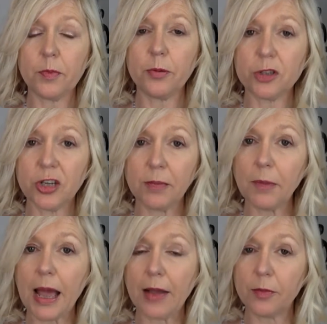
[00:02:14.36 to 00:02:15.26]
pushing
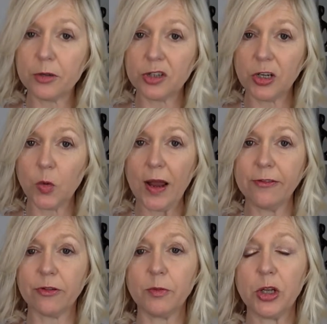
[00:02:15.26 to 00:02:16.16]
back, pushing away
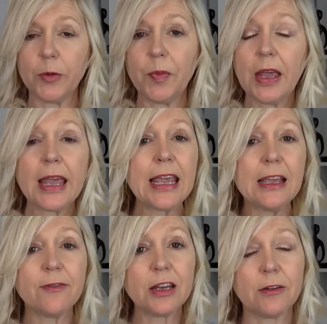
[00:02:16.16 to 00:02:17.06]
from you.
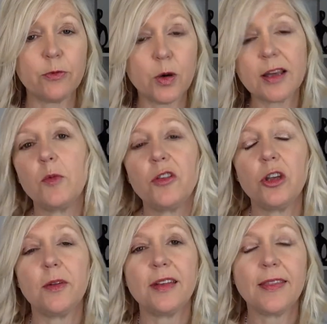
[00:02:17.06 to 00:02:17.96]
Even if working with
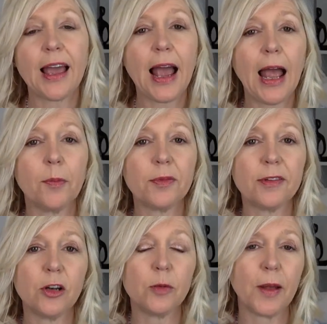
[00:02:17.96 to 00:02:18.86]
you is in their
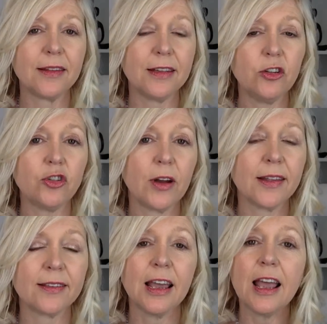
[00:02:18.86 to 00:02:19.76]
absolute best
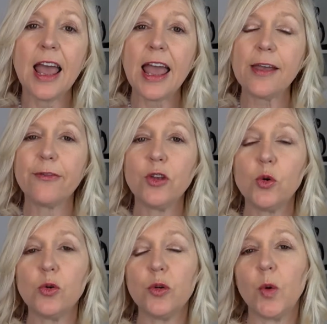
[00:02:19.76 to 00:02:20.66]
interest, if
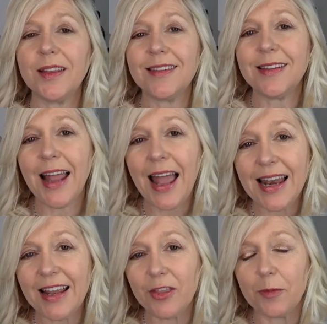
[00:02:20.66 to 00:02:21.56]
you're the one
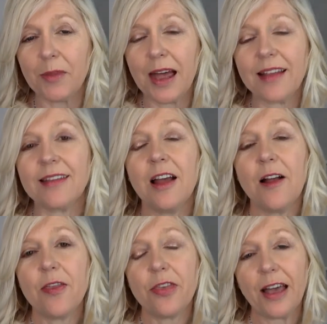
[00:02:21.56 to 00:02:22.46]
telling them
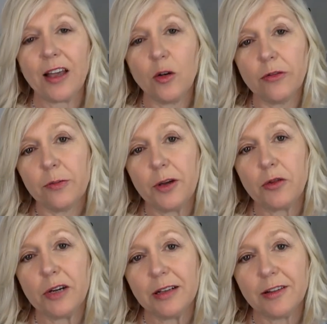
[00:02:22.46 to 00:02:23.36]
that can often be
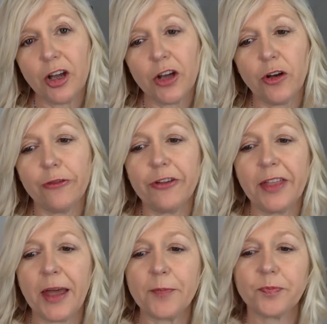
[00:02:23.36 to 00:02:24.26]
a real turn off for
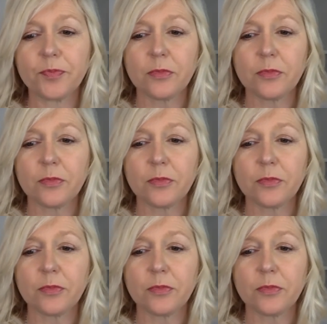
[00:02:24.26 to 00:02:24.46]
them.